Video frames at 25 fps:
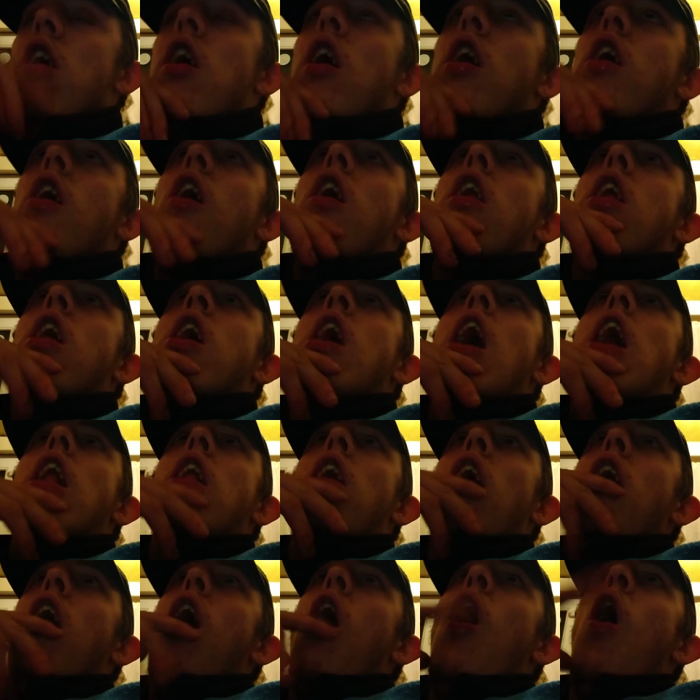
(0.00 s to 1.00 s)
I've got the
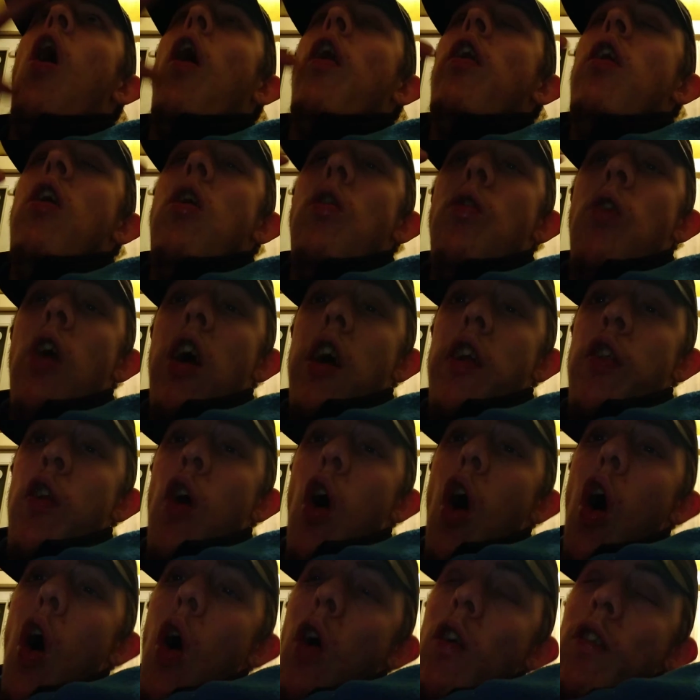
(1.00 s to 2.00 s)
kettle on, but it's
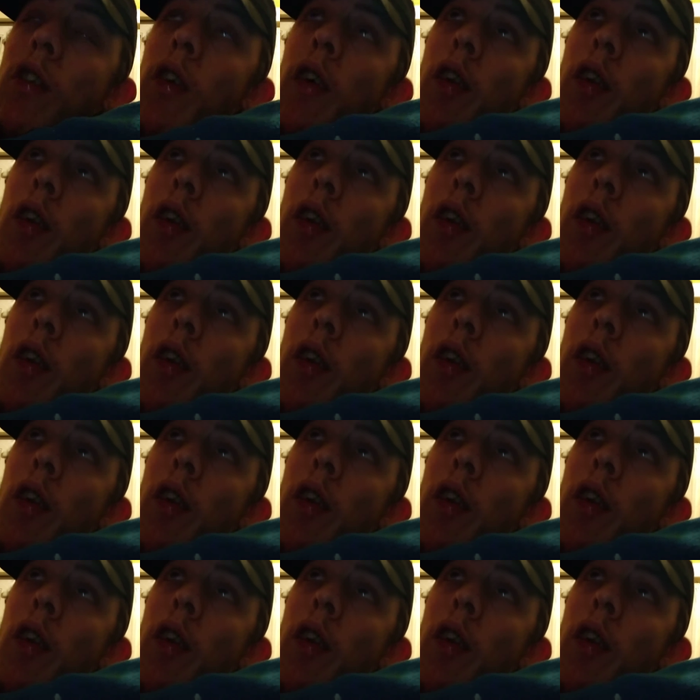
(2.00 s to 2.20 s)
not on